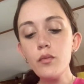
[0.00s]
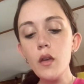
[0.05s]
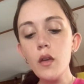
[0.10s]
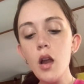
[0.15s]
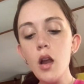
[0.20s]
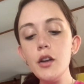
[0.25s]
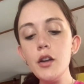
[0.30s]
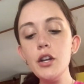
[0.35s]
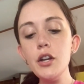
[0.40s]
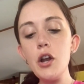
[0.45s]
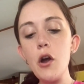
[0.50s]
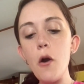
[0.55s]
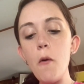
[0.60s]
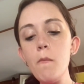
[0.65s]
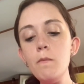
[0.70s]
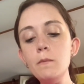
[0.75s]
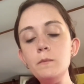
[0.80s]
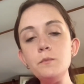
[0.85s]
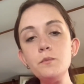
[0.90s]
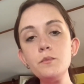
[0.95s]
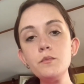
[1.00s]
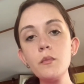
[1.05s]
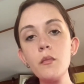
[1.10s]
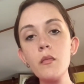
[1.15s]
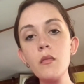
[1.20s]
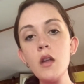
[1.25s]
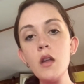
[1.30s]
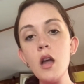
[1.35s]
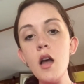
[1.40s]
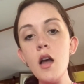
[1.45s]
You know,
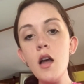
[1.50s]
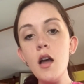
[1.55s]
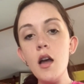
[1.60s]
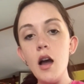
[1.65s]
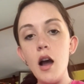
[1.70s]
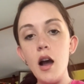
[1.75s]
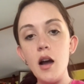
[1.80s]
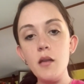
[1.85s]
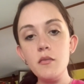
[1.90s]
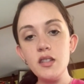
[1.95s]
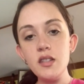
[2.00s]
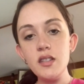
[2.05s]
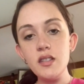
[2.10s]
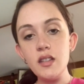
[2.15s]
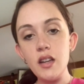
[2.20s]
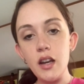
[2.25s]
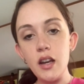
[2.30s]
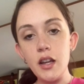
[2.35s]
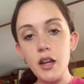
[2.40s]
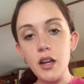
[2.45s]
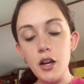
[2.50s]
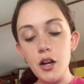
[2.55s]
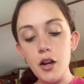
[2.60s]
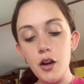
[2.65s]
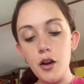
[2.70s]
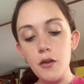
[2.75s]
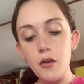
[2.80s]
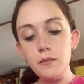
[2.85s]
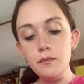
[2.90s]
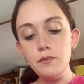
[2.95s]
I'm just sitting
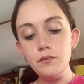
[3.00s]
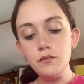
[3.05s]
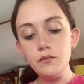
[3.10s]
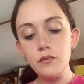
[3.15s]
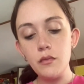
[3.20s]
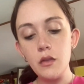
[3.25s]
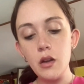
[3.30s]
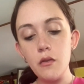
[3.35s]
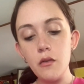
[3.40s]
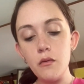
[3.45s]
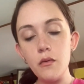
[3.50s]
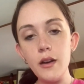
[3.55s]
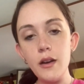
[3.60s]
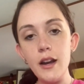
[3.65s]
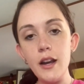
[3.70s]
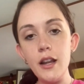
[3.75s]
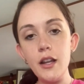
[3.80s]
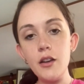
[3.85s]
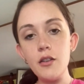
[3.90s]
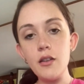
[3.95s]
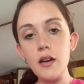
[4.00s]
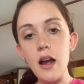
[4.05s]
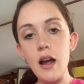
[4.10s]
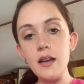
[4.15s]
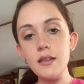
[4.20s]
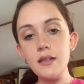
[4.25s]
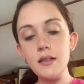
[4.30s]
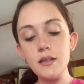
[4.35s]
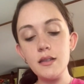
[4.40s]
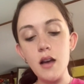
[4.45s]
here reading your
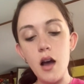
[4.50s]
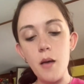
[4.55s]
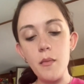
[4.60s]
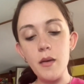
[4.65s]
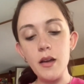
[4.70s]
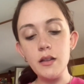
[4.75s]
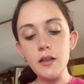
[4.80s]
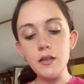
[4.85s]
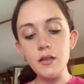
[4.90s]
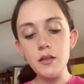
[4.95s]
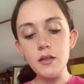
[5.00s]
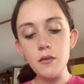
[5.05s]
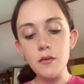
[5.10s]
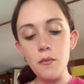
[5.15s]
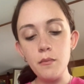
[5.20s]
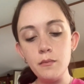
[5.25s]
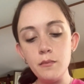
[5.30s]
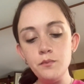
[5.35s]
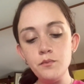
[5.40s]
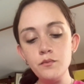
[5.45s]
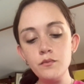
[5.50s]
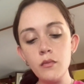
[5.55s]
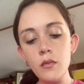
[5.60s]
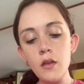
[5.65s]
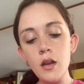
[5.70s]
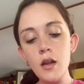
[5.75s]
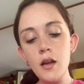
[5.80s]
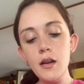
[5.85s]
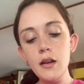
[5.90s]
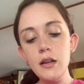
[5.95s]
guys' comments,
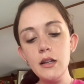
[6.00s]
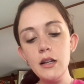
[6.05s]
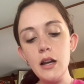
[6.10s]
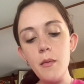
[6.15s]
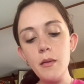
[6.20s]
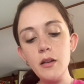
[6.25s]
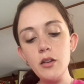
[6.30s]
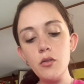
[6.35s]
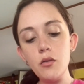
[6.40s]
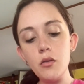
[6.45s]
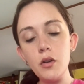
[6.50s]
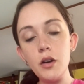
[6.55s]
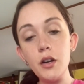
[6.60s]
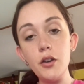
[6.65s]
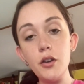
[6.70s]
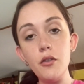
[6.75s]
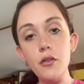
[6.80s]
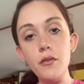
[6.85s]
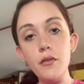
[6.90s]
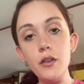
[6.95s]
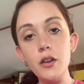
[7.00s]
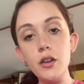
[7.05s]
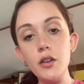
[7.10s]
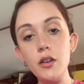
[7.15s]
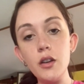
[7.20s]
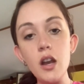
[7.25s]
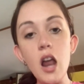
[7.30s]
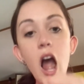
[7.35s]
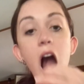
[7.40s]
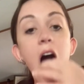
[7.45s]
and I'm ignoring you if you
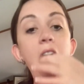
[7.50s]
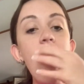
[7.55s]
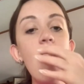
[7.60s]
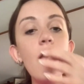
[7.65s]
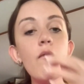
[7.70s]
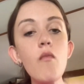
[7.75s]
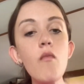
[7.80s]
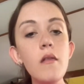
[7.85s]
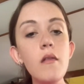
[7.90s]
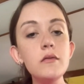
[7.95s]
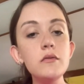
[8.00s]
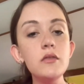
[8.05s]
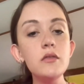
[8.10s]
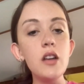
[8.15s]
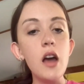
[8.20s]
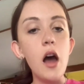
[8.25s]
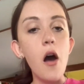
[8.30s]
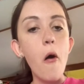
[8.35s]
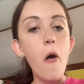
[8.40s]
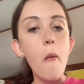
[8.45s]
couldn't tell.